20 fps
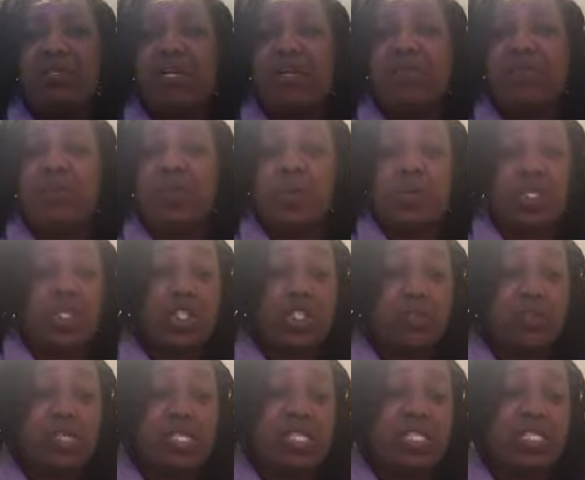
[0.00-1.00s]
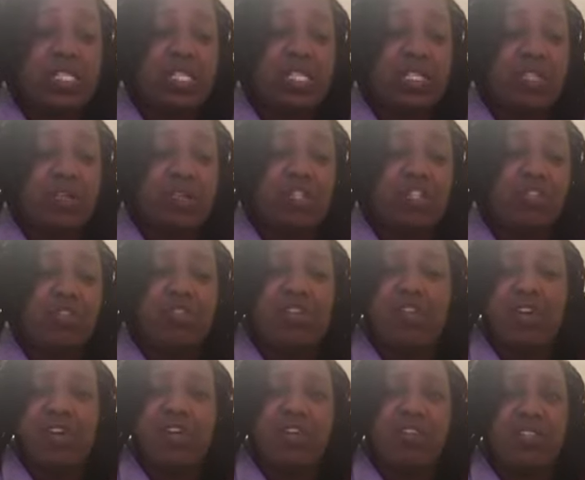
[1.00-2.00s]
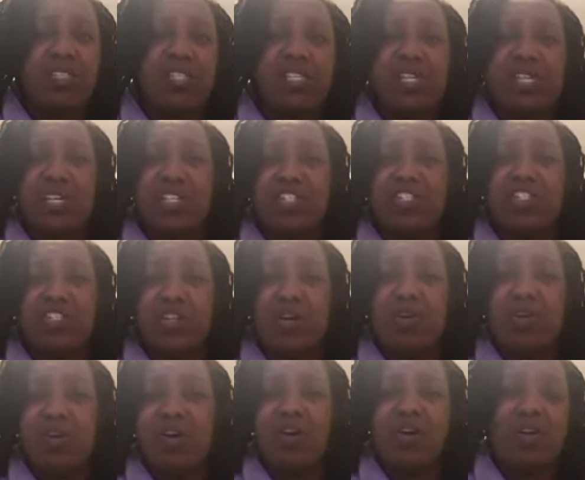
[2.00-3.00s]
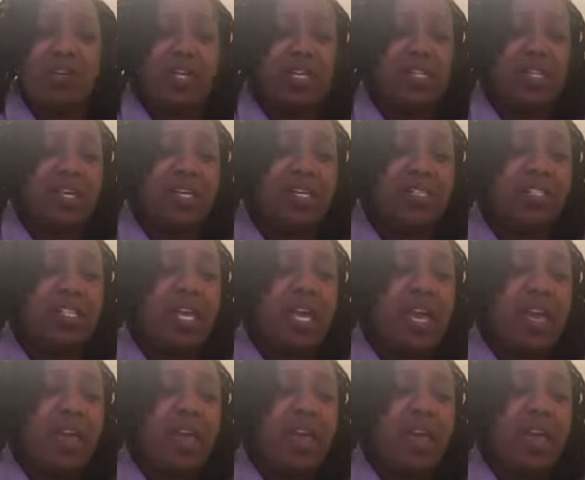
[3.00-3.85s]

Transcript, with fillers: or whatever on the street. These little street cars / go-kart looking things.